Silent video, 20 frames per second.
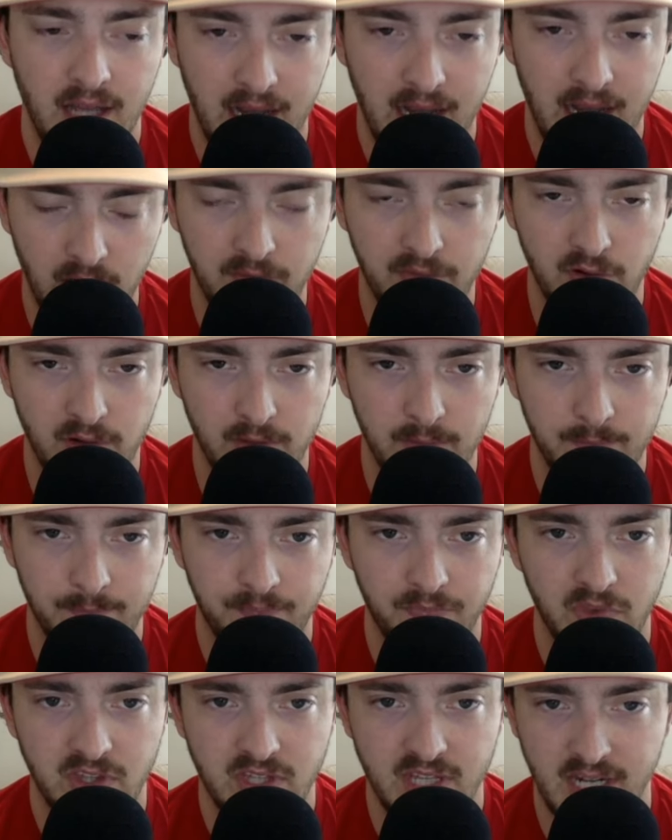However,
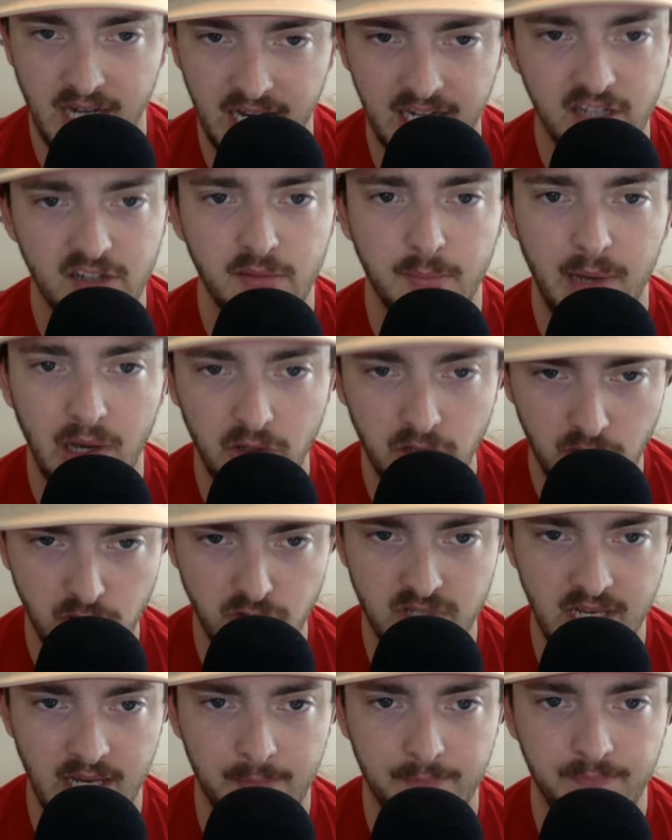Tonight is about
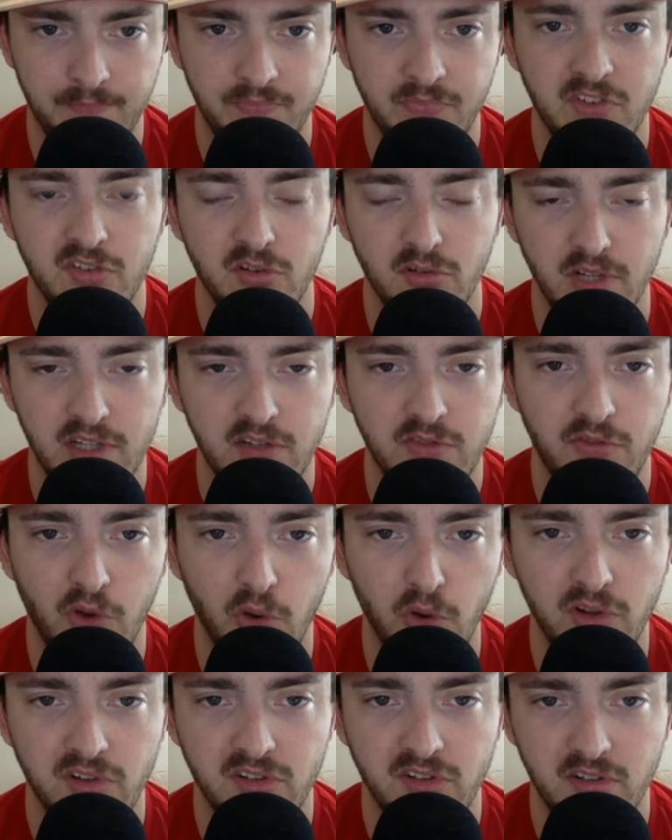UTEP, so let's
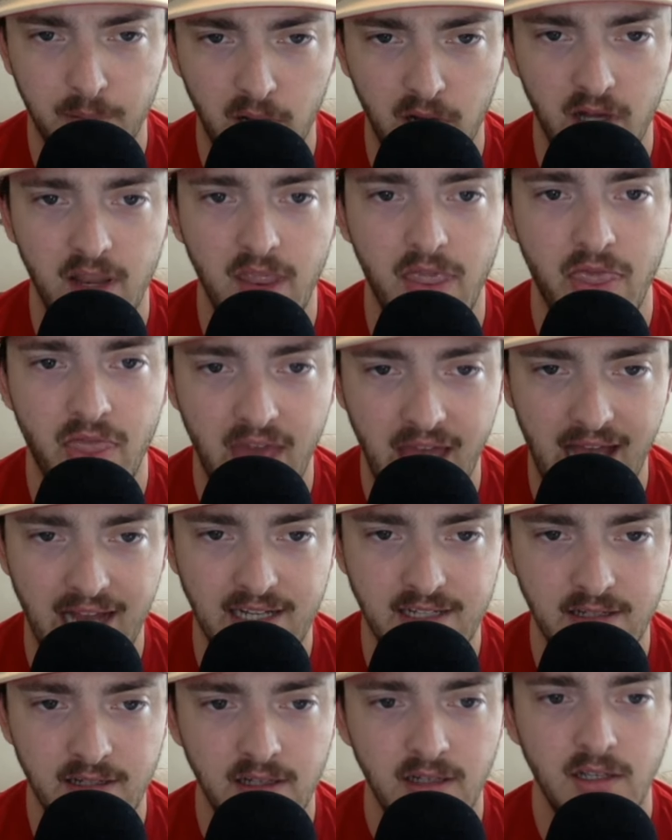focus upon
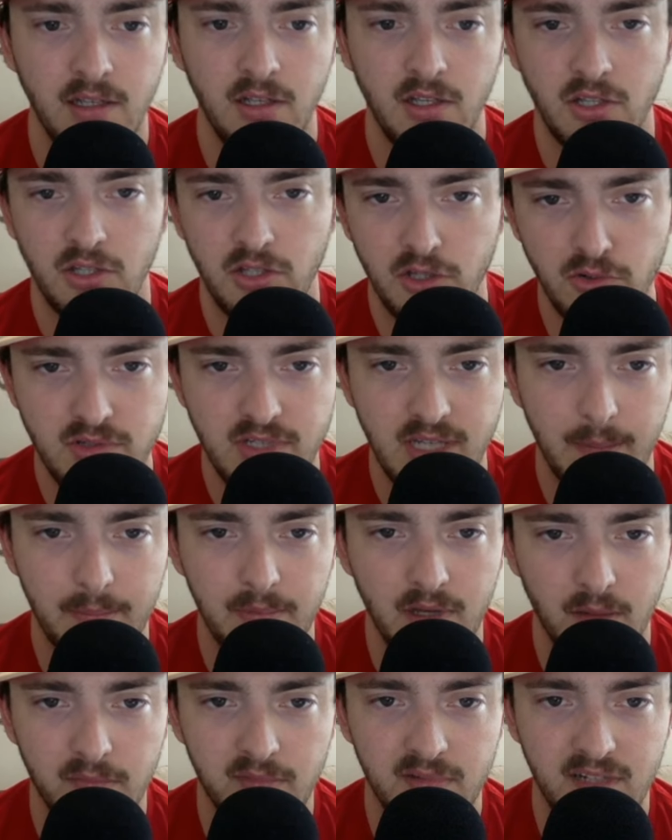that.
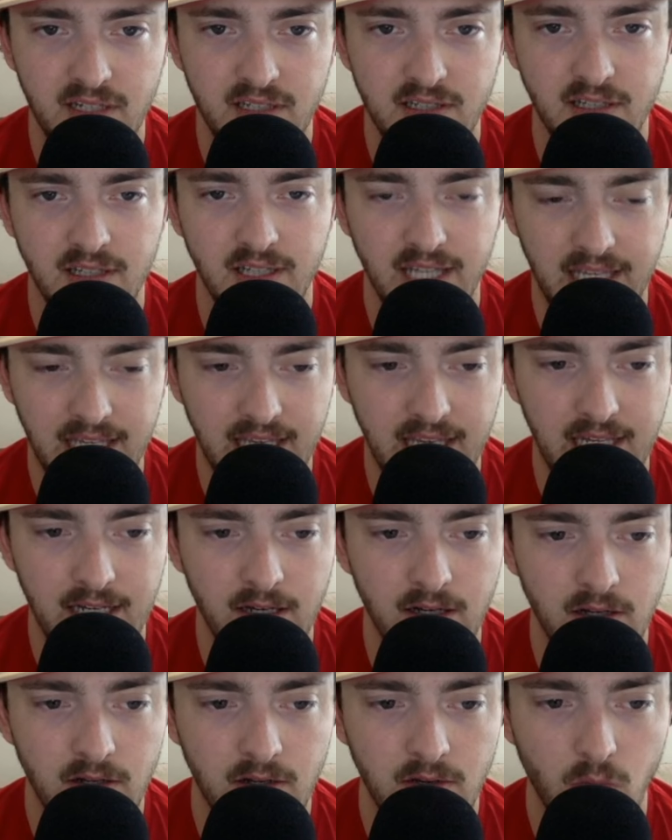UTEP comes into
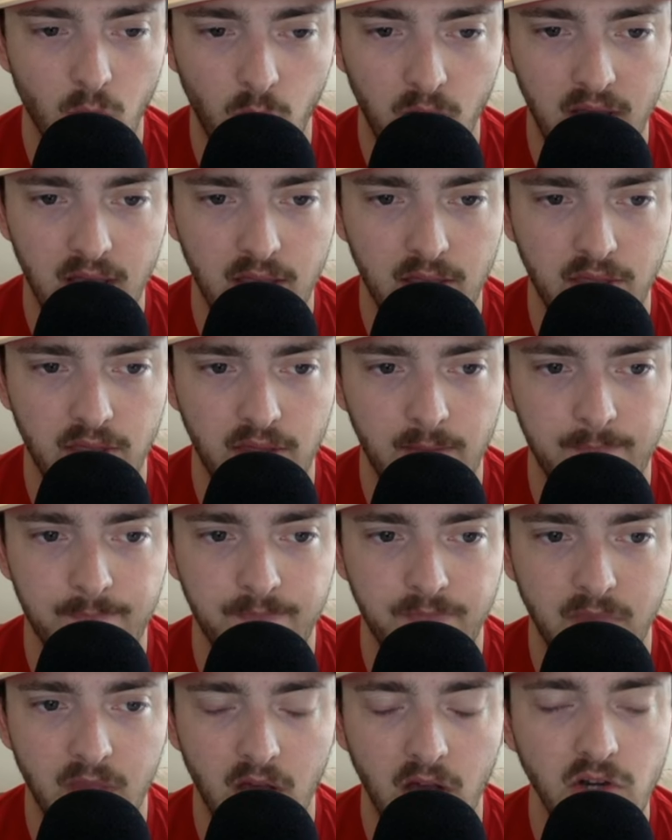Lincoln with
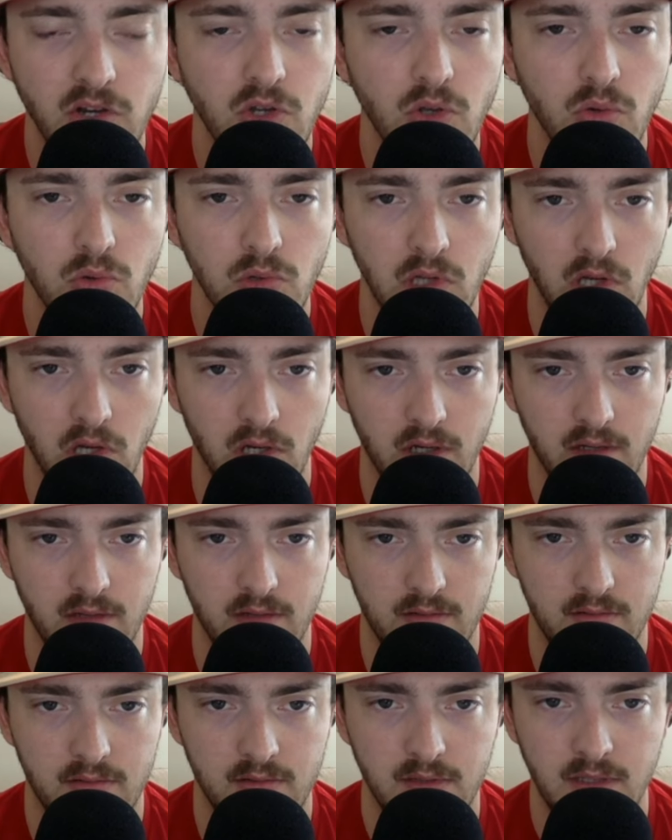a new look,
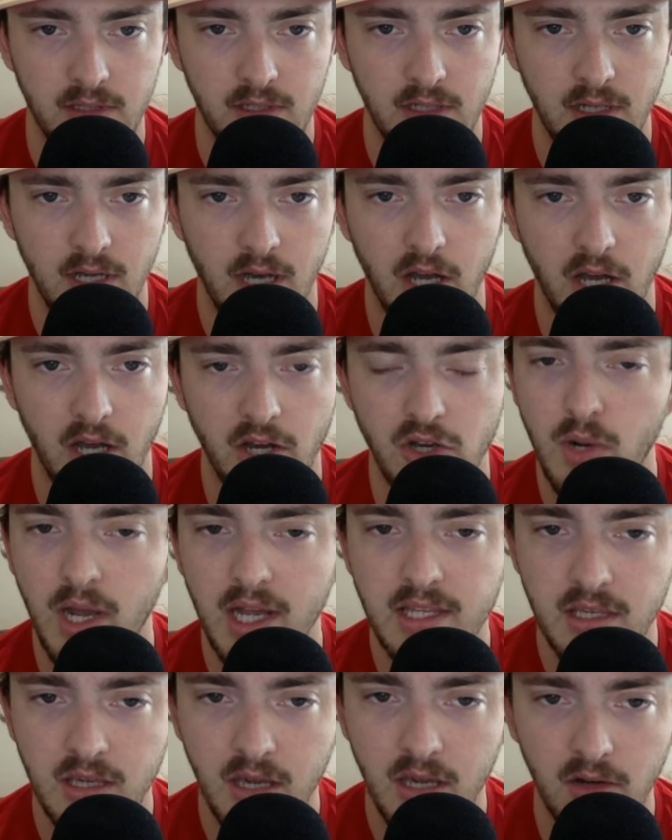a new
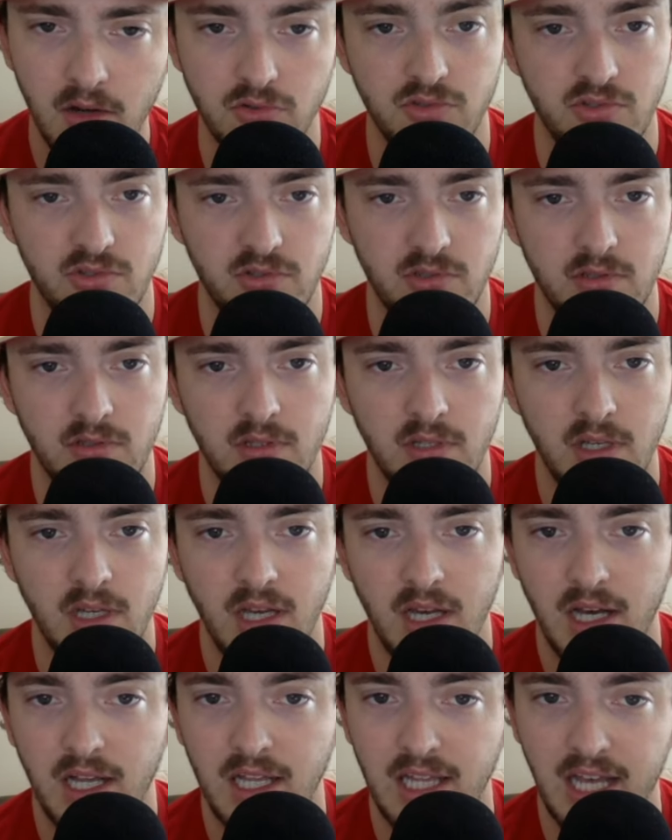head coach,
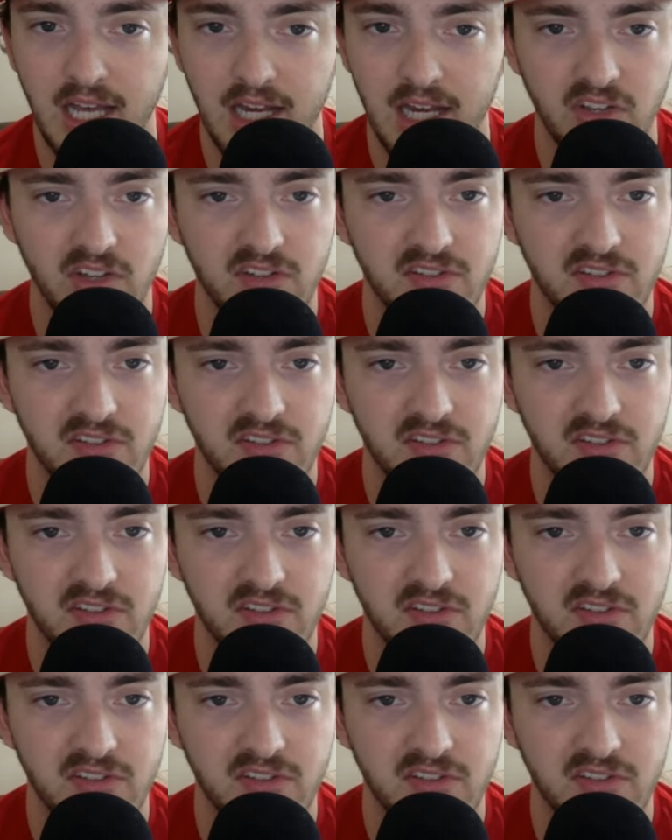a lot of